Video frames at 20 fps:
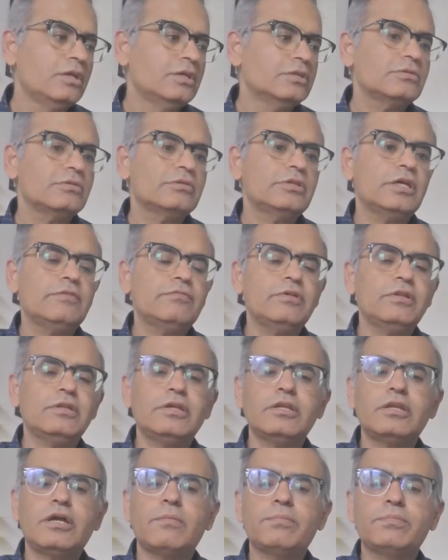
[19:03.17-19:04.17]
So they will
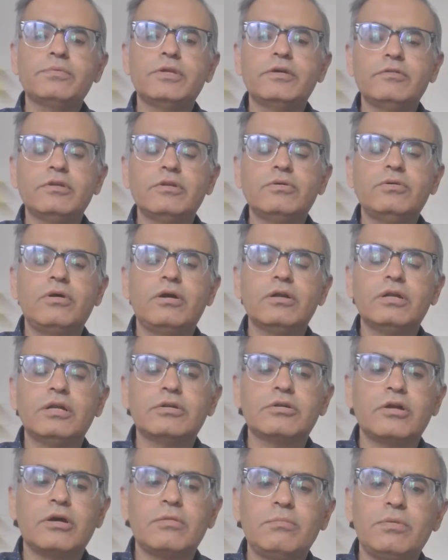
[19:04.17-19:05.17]
go on a
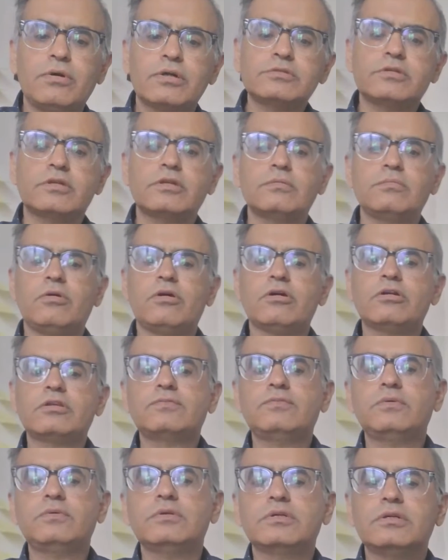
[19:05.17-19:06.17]
Dropbox or a box
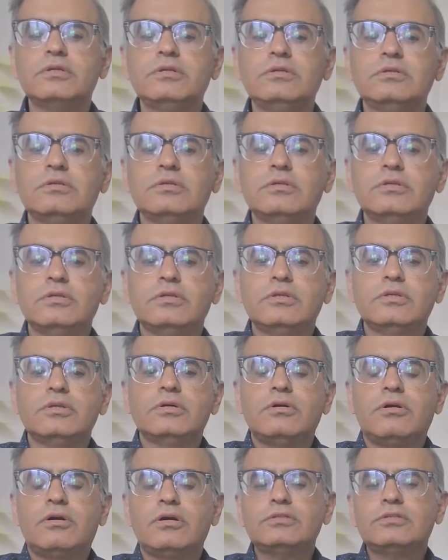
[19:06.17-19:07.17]
folder
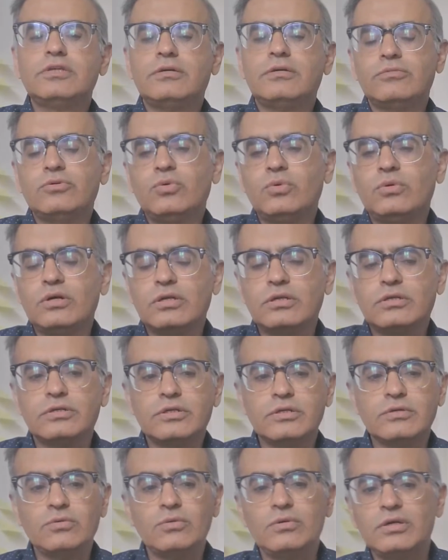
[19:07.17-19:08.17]
or some
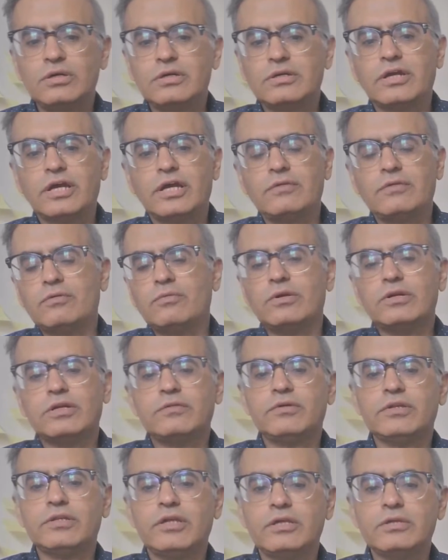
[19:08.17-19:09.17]
Google Drive or
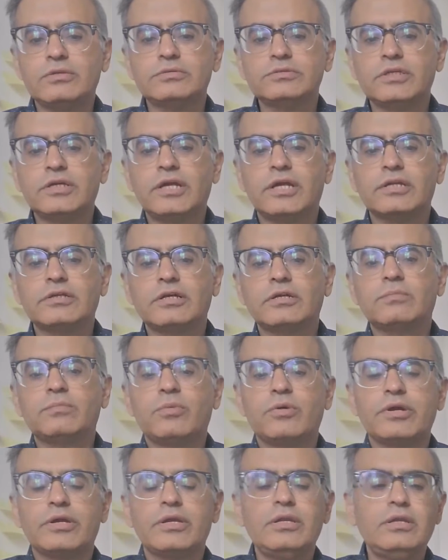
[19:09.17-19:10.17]
whatever they're using at that
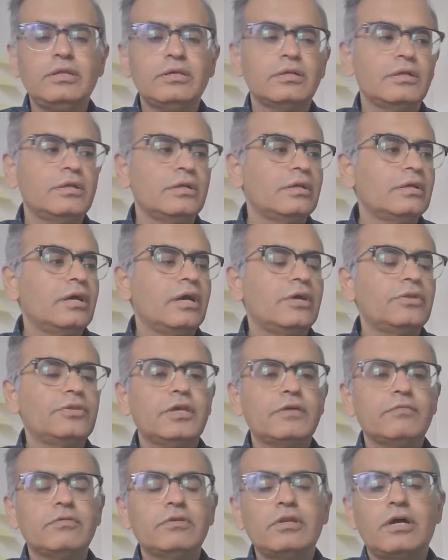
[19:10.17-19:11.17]
point, and
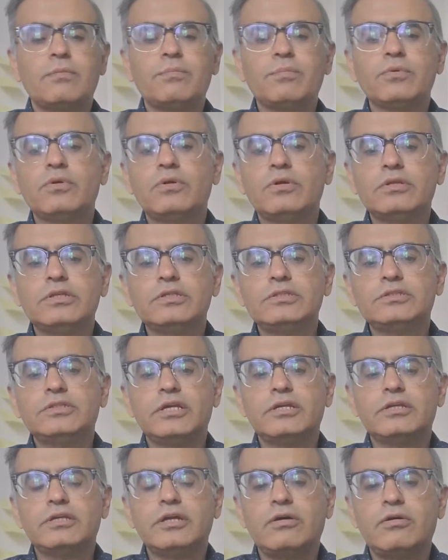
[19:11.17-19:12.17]
they will upload this
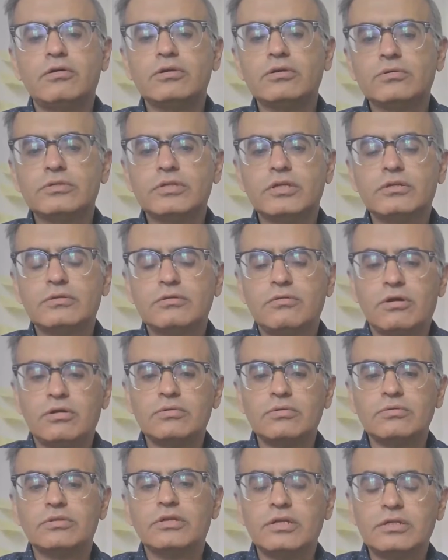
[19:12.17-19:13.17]
data onto
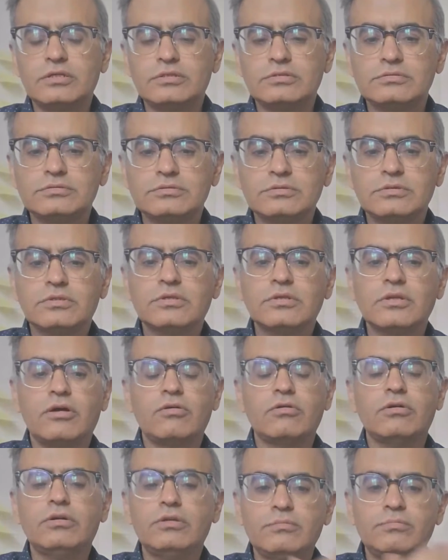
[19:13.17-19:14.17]
that
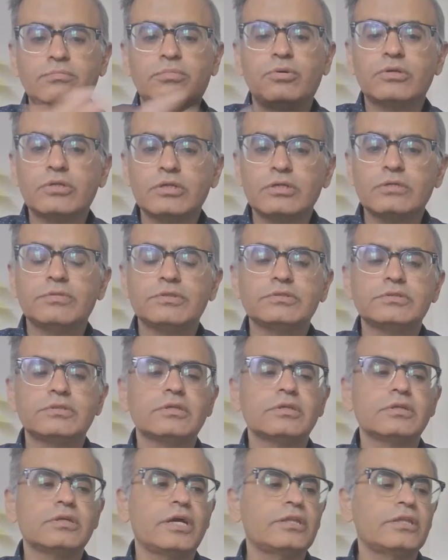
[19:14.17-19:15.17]
cloud portal
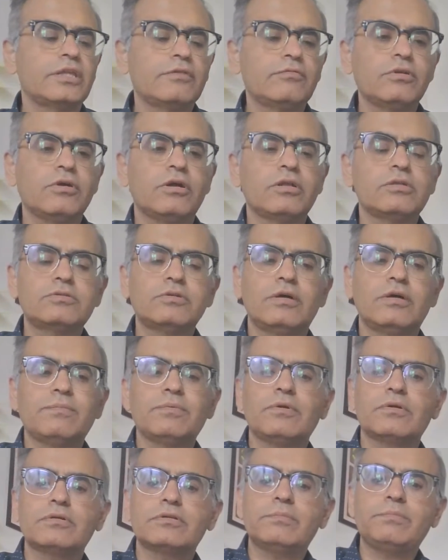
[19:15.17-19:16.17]
basically. And they will also
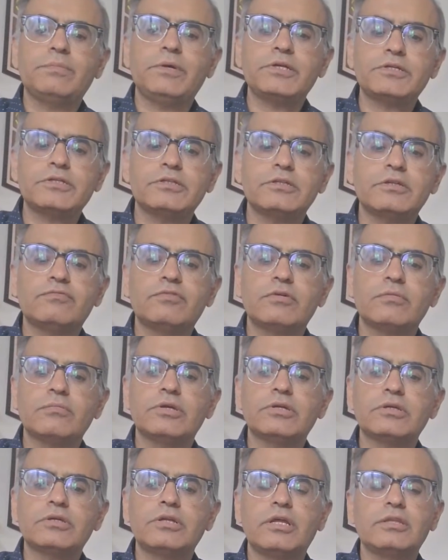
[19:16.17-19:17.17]
upload the patient's
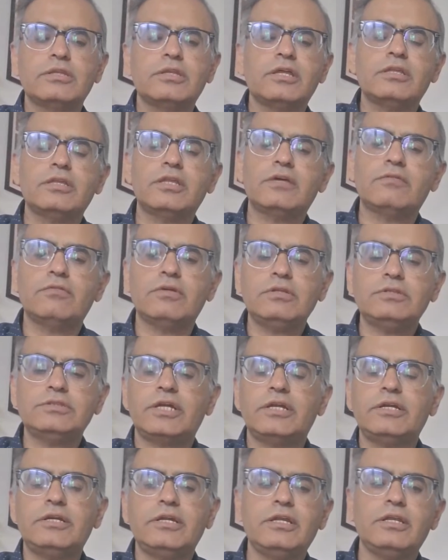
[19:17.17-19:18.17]
information, and then they will
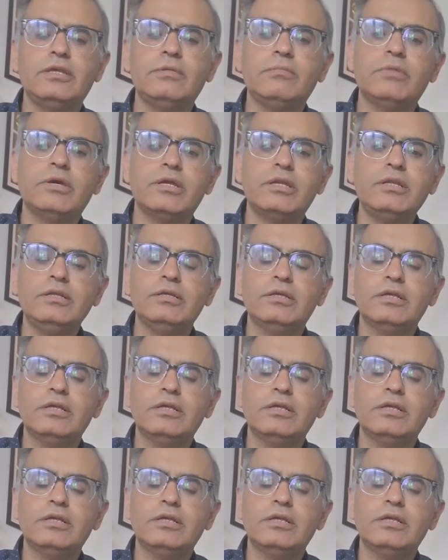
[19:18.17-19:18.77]
send an email